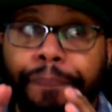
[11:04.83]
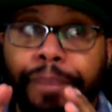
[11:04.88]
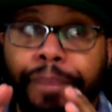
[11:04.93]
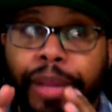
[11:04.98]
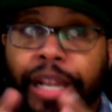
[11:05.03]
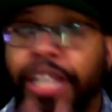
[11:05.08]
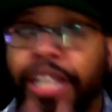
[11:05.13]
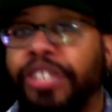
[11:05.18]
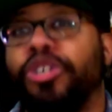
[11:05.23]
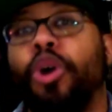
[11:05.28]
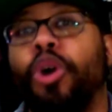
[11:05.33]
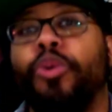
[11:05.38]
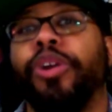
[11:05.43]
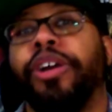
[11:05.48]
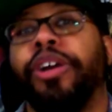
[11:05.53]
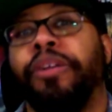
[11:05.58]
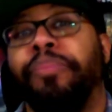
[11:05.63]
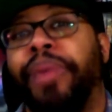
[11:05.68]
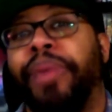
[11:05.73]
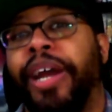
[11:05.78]
Let's go with a
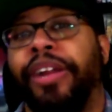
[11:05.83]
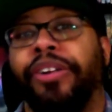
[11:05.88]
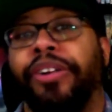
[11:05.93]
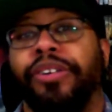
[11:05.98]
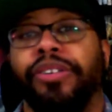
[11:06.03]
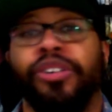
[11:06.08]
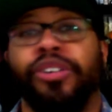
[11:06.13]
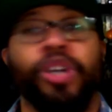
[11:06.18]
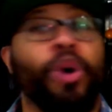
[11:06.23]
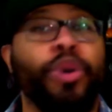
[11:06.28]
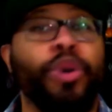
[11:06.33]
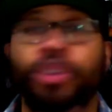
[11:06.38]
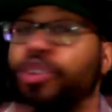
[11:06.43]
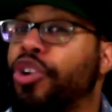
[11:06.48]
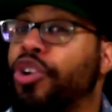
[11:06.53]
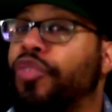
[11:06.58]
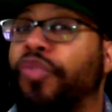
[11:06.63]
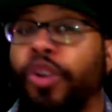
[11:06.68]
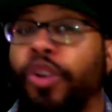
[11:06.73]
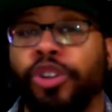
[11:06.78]
competitor. Go with
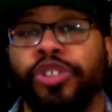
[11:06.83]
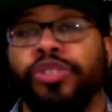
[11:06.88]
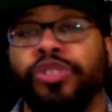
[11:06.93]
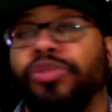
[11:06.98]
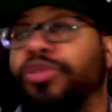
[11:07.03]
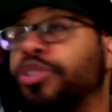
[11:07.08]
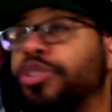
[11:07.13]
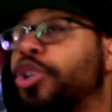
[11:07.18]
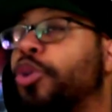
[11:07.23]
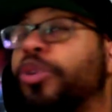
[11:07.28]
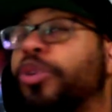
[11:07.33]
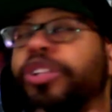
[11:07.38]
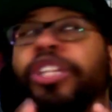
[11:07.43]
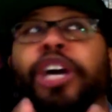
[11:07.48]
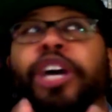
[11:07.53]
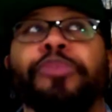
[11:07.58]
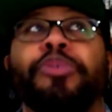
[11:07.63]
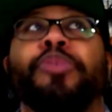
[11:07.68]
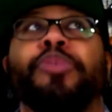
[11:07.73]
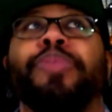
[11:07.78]
Universal. Go with
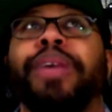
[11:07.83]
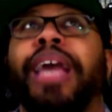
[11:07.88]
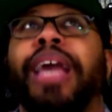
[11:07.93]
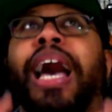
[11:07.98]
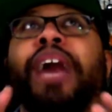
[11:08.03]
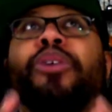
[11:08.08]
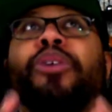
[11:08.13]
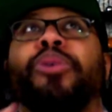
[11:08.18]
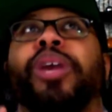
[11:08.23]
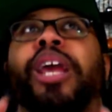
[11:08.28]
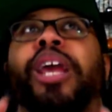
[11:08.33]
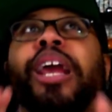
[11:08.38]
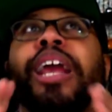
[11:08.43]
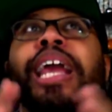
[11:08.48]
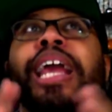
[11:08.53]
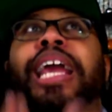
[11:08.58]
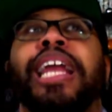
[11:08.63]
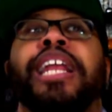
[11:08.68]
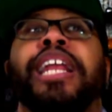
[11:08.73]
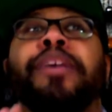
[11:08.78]
WB. I don't care
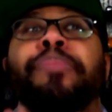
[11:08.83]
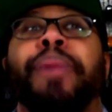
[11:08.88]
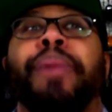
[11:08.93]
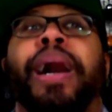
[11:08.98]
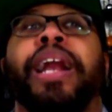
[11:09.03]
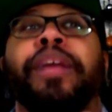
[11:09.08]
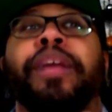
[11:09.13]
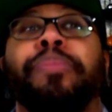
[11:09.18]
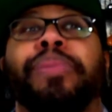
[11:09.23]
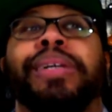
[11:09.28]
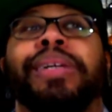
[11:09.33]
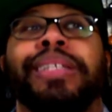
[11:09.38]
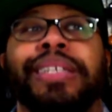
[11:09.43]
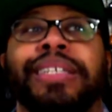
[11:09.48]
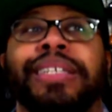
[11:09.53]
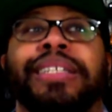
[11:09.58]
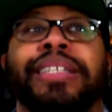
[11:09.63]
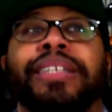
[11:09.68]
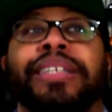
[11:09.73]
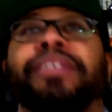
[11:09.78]
anybody but
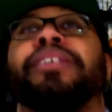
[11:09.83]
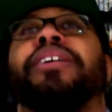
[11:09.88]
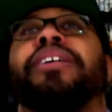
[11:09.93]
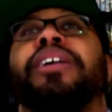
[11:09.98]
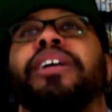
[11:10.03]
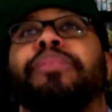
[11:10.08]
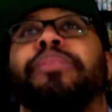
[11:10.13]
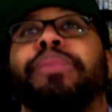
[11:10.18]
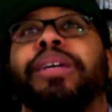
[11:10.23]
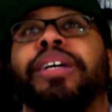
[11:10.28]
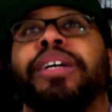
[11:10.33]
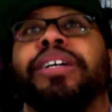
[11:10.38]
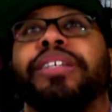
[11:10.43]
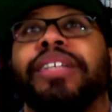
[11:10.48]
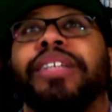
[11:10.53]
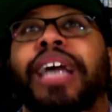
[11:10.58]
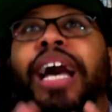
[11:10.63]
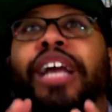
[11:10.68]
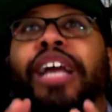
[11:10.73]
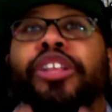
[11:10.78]
Disney
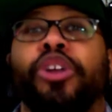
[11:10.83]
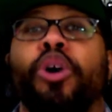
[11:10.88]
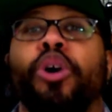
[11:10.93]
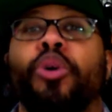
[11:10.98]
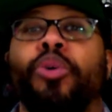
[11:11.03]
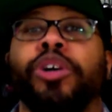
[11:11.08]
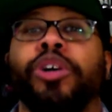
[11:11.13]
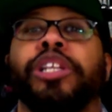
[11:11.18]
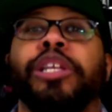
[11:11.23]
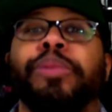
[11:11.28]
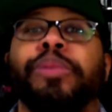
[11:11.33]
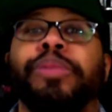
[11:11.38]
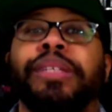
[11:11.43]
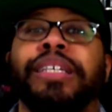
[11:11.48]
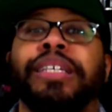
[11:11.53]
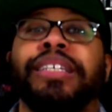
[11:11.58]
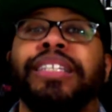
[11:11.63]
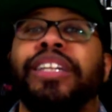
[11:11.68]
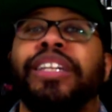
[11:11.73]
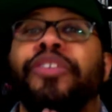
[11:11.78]
because I don't want them
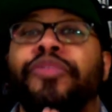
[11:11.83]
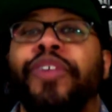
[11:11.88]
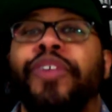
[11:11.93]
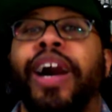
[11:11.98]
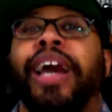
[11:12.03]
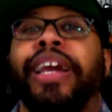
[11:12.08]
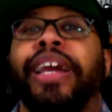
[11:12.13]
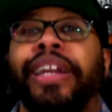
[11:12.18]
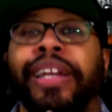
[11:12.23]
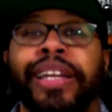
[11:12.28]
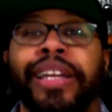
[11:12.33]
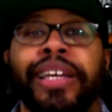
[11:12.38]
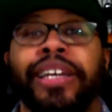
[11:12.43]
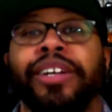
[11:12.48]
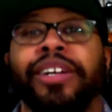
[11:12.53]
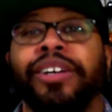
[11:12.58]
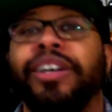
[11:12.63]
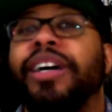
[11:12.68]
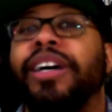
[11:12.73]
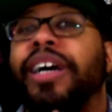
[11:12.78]
Disneyfying
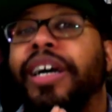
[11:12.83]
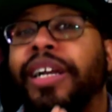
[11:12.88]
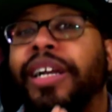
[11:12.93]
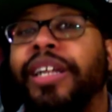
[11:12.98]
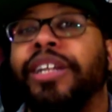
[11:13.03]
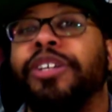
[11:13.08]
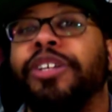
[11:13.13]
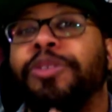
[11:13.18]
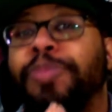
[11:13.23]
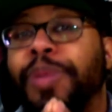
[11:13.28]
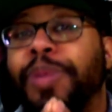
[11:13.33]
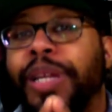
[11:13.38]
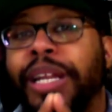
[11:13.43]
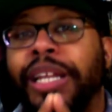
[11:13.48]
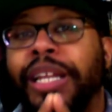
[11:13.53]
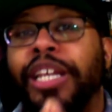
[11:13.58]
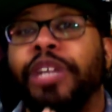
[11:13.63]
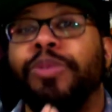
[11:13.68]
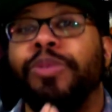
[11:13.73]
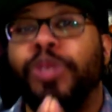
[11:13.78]
Alita. Alita's,
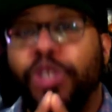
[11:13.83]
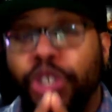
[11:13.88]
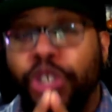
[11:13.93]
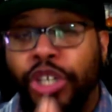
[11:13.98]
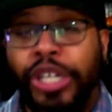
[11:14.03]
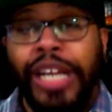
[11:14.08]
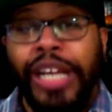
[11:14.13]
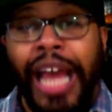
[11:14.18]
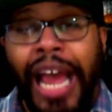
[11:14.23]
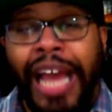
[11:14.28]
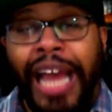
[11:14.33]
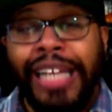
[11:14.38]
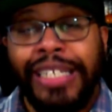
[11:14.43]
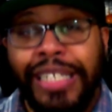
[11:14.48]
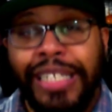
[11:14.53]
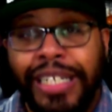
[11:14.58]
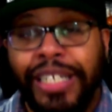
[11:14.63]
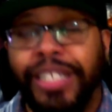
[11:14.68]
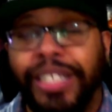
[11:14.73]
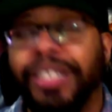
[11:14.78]
Alita's good as
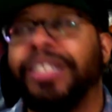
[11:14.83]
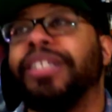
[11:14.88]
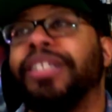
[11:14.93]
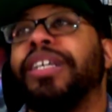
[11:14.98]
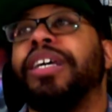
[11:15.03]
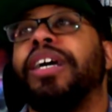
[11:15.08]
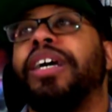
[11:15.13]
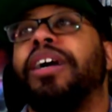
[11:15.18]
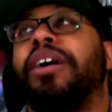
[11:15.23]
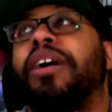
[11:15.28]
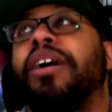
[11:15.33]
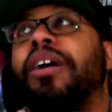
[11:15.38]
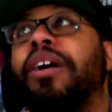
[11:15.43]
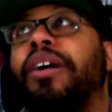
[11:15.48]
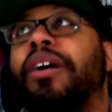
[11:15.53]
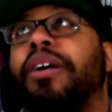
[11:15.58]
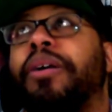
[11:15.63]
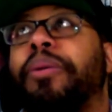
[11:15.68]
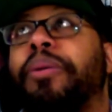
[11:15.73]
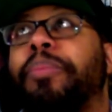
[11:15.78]
it is,
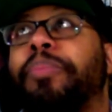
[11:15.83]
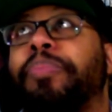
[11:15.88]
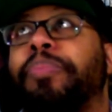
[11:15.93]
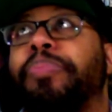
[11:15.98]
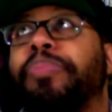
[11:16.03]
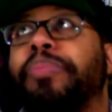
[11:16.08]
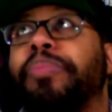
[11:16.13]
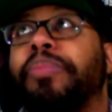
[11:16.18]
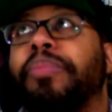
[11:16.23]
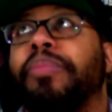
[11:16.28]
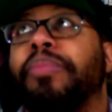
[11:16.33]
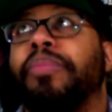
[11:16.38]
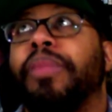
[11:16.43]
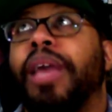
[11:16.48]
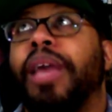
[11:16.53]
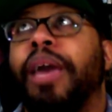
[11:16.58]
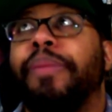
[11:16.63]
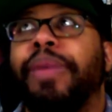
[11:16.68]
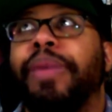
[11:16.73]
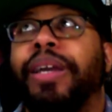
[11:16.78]
um,
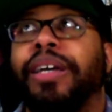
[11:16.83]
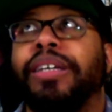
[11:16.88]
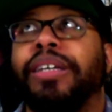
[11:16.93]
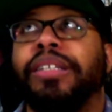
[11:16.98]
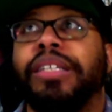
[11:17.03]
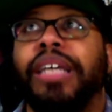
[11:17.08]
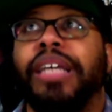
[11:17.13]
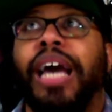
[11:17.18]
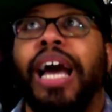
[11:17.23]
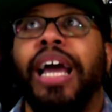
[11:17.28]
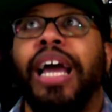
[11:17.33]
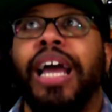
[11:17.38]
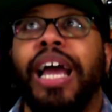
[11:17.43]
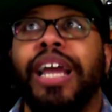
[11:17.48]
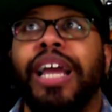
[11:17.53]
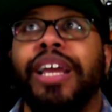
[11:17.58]
and because I,